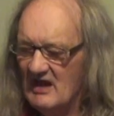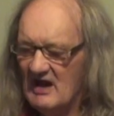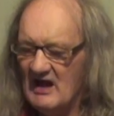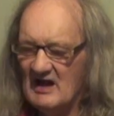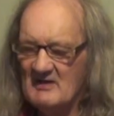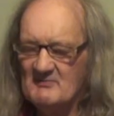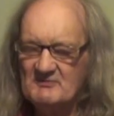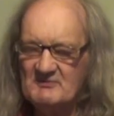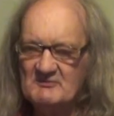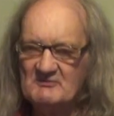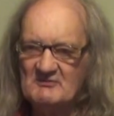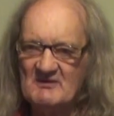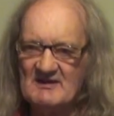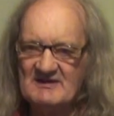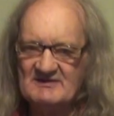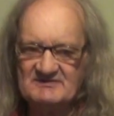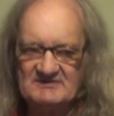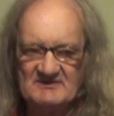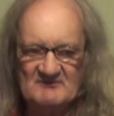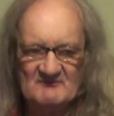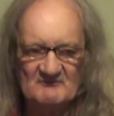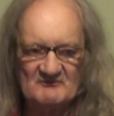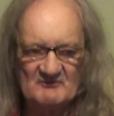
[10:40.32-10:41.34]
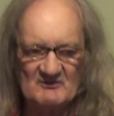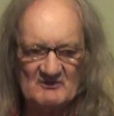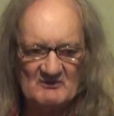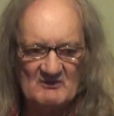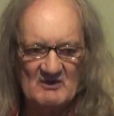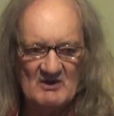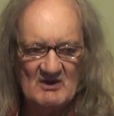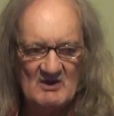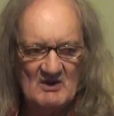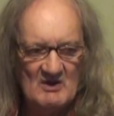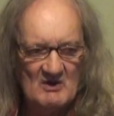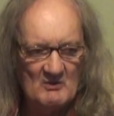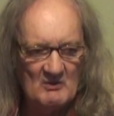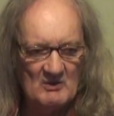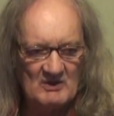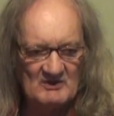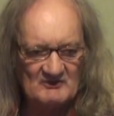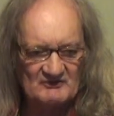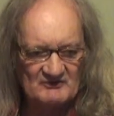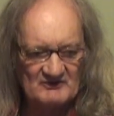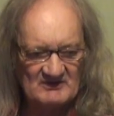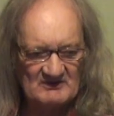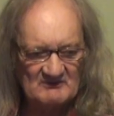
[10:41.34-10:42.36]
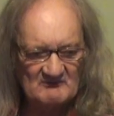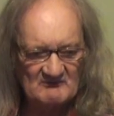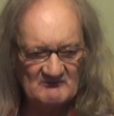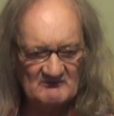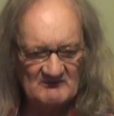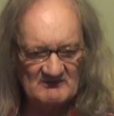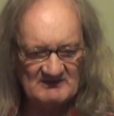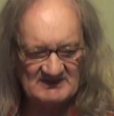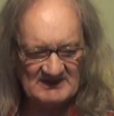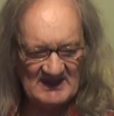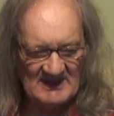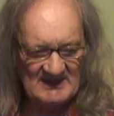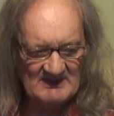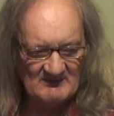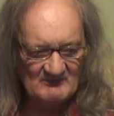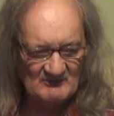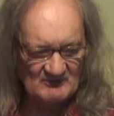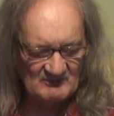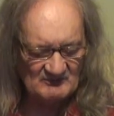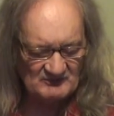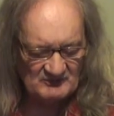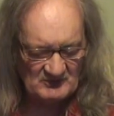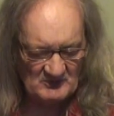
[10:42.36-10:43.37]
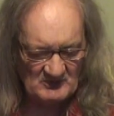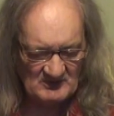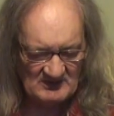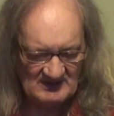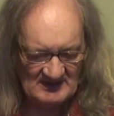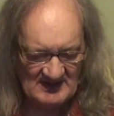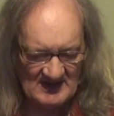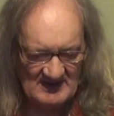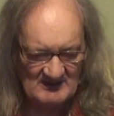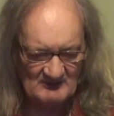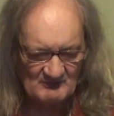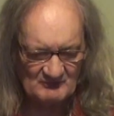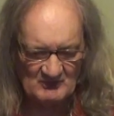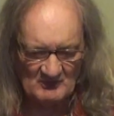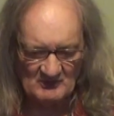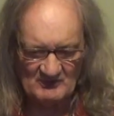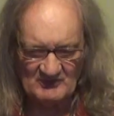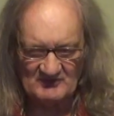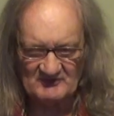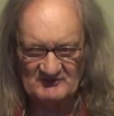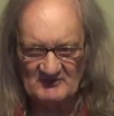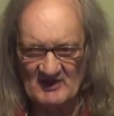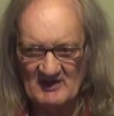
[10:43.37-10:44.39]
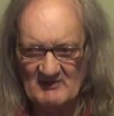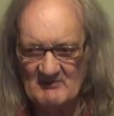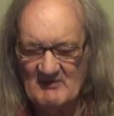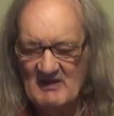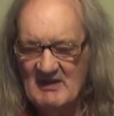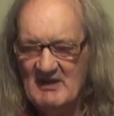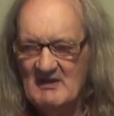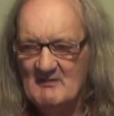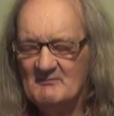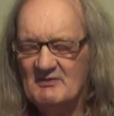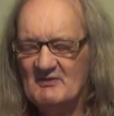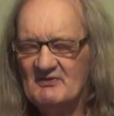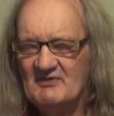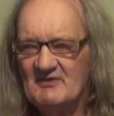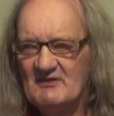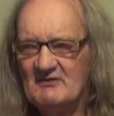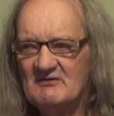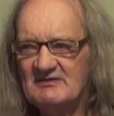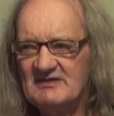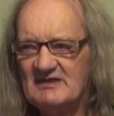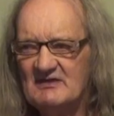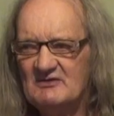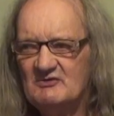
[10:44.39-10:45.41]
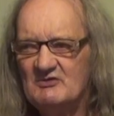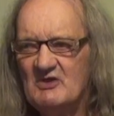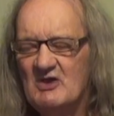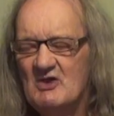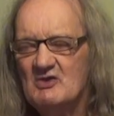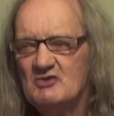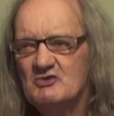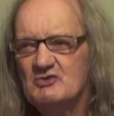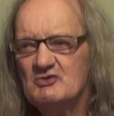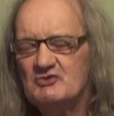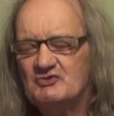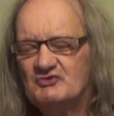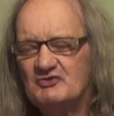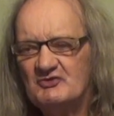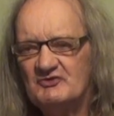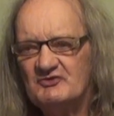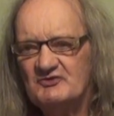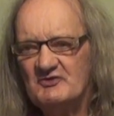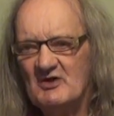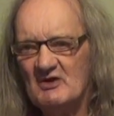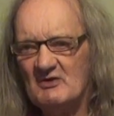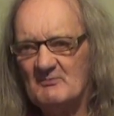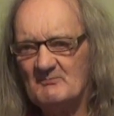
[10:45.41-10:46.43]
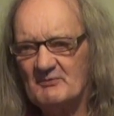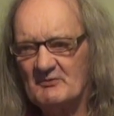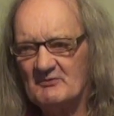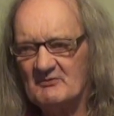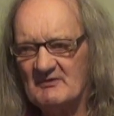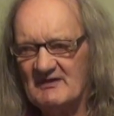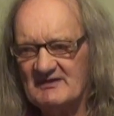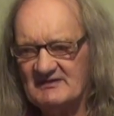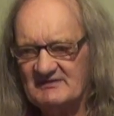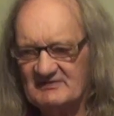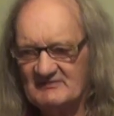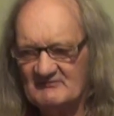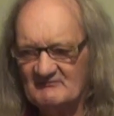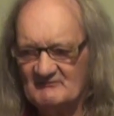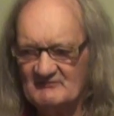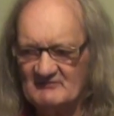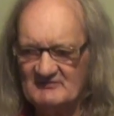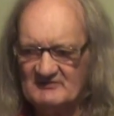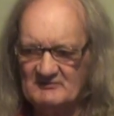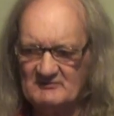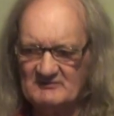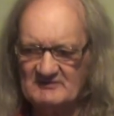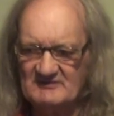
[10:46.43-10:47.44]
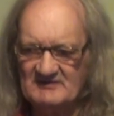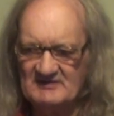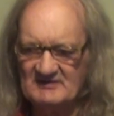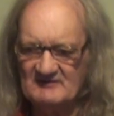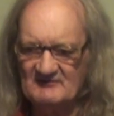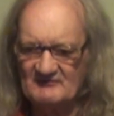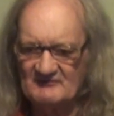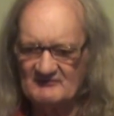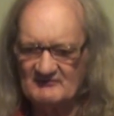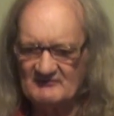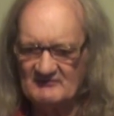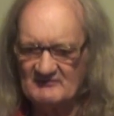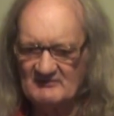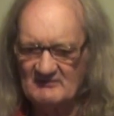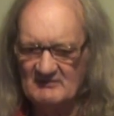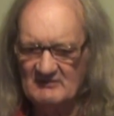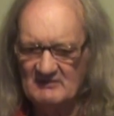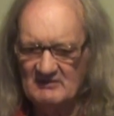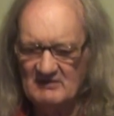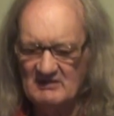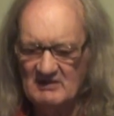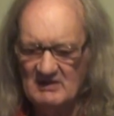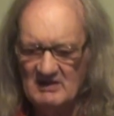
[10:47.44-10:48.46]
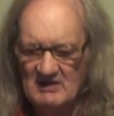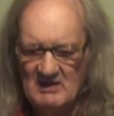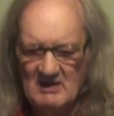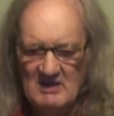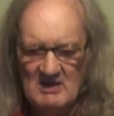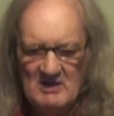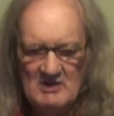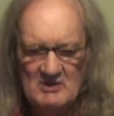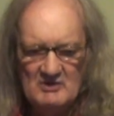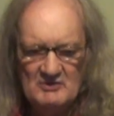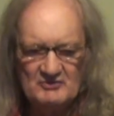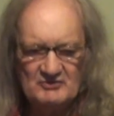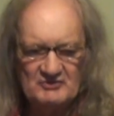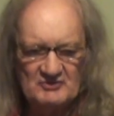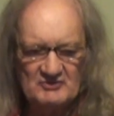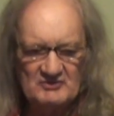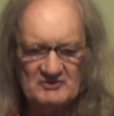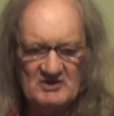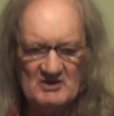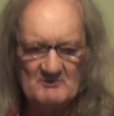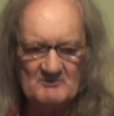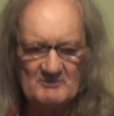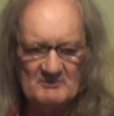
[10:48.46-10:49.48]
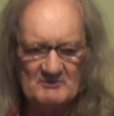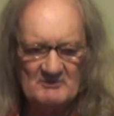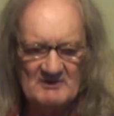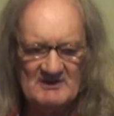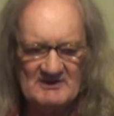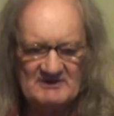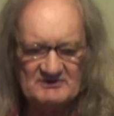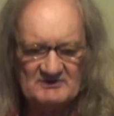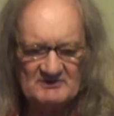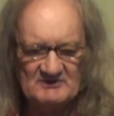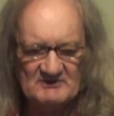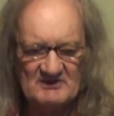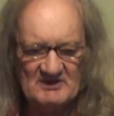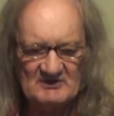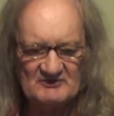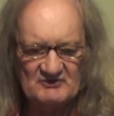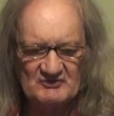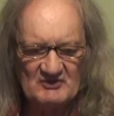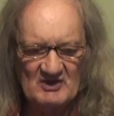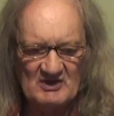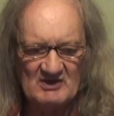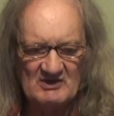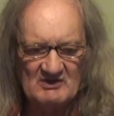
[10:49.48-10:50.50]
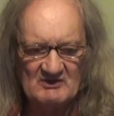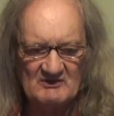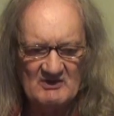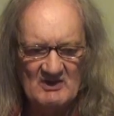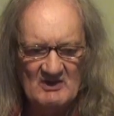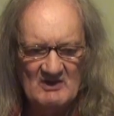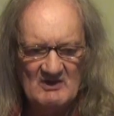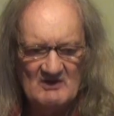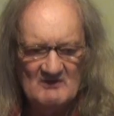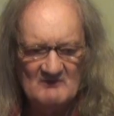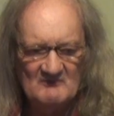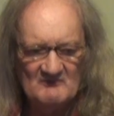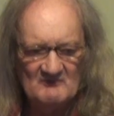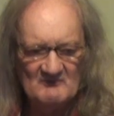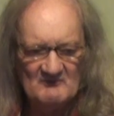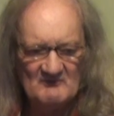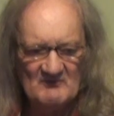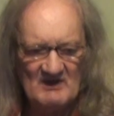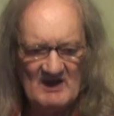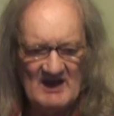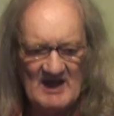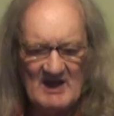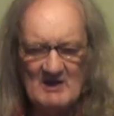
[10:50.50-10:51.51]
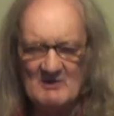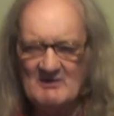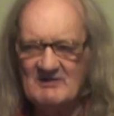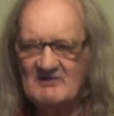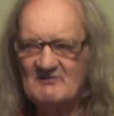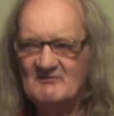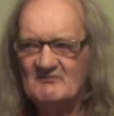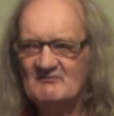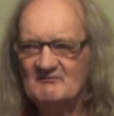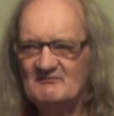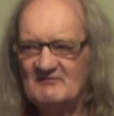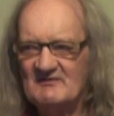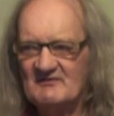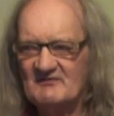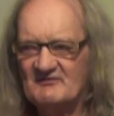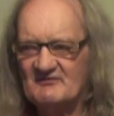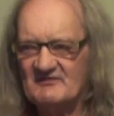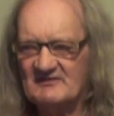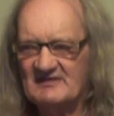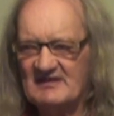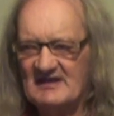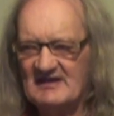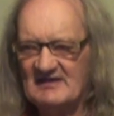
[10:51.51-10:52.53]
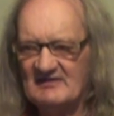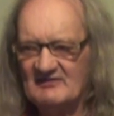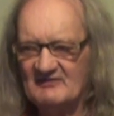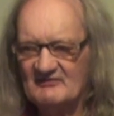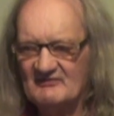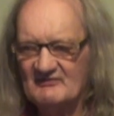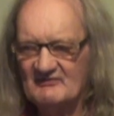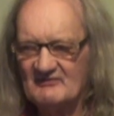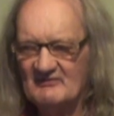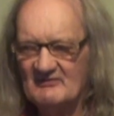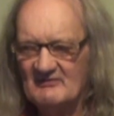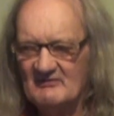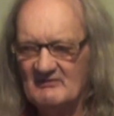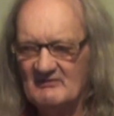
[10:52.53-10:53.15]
I'd berate him for watching a game, doing games all the time. But there again, you should not berate him for doing this. You should not berate a child how it investigates